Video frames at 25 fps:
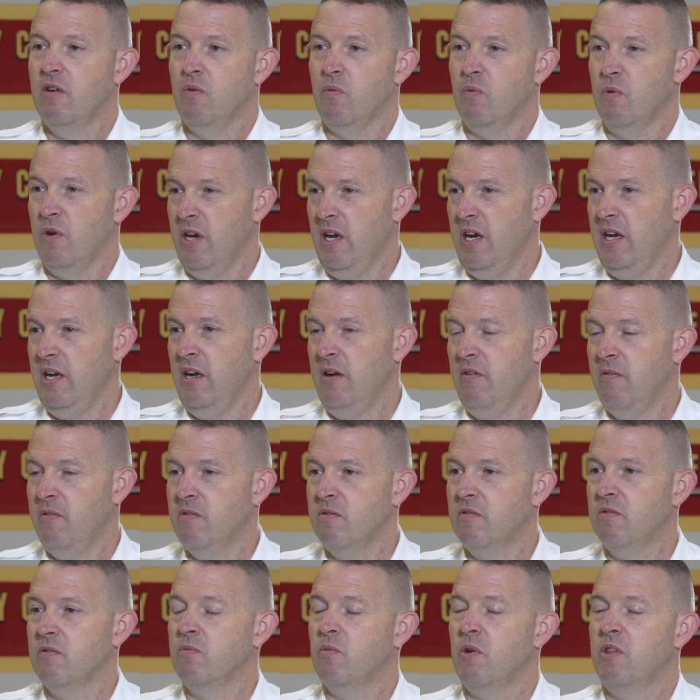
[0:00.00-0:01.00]
we're eating
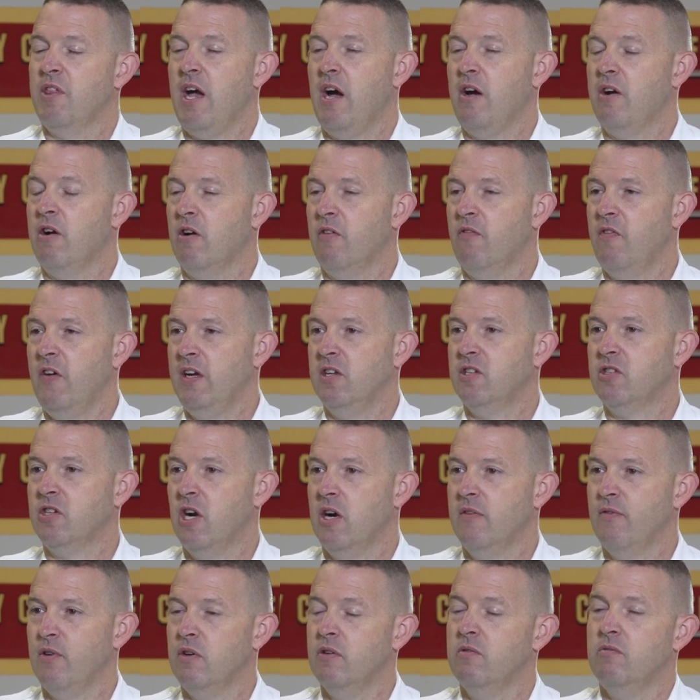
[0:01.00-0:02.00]
without our face
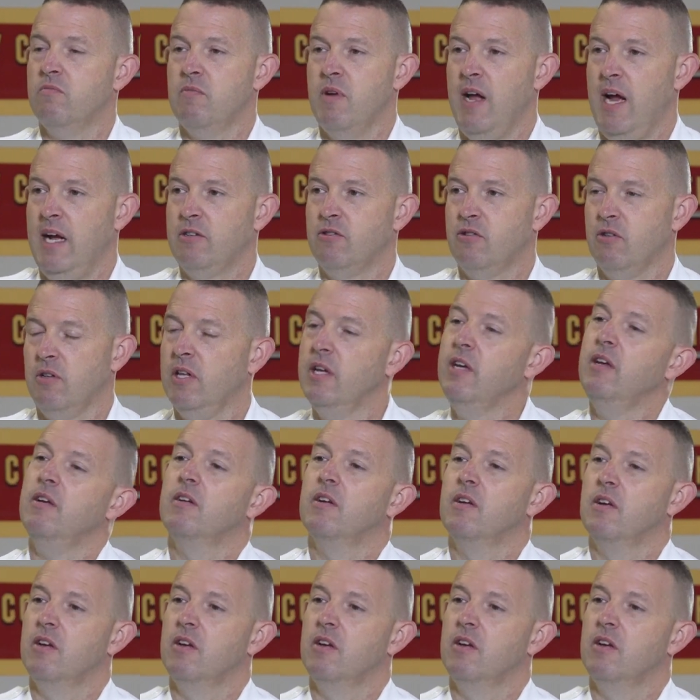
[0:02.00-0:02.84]
cover, naturally.